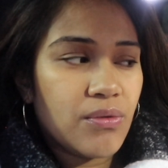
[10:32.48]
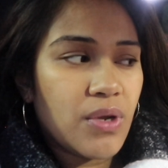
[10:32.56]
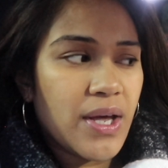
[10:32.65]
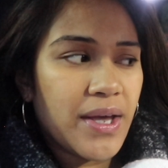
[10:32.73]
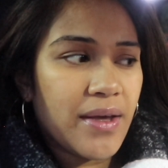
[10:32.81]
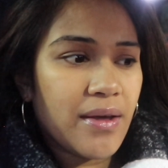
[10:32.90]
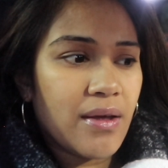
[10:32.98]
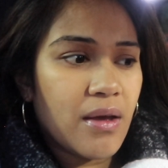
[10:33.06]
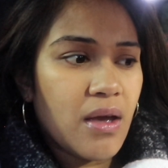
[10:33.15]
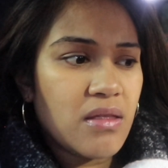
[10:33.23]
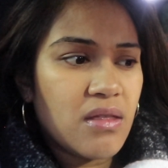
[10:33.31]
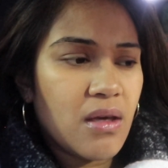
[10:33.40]
like
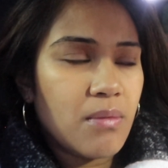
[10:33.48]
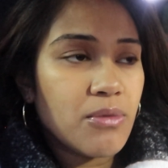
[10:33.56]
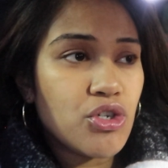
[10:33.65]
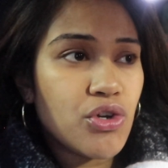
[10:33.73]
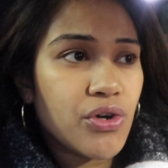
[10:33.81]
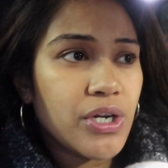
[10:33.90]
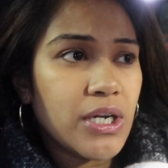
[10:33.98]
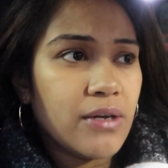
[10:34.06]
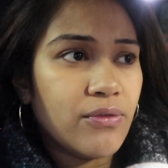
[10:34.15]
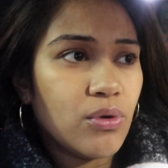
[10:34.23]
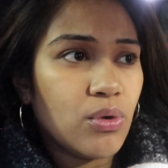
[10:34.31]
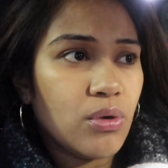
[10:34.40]
at their maturity
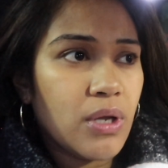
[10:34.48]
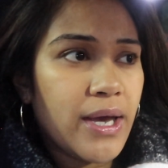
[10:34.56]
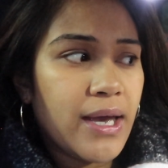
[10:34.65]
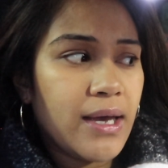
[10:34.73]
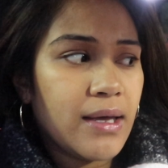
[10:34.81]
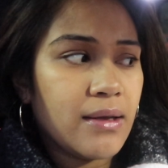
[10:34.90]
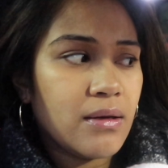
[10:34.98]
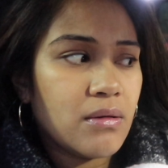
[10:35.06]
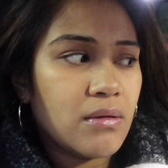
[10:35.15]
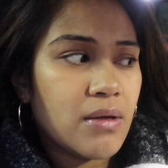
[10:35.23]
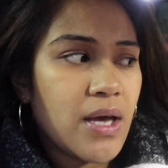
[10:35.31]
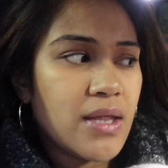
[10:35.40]
level
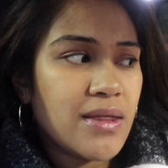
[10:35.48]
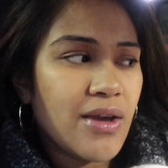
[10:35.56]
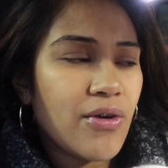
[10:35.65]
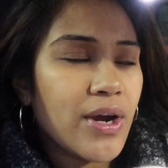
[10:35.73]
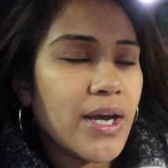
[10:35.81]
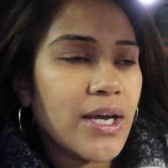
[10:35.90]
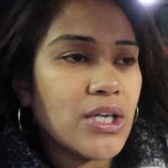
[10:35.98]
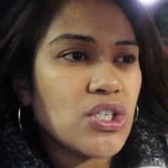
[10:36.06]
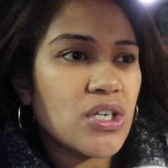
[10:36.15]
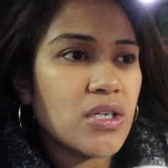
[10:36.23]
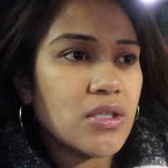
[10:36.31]
and at their age,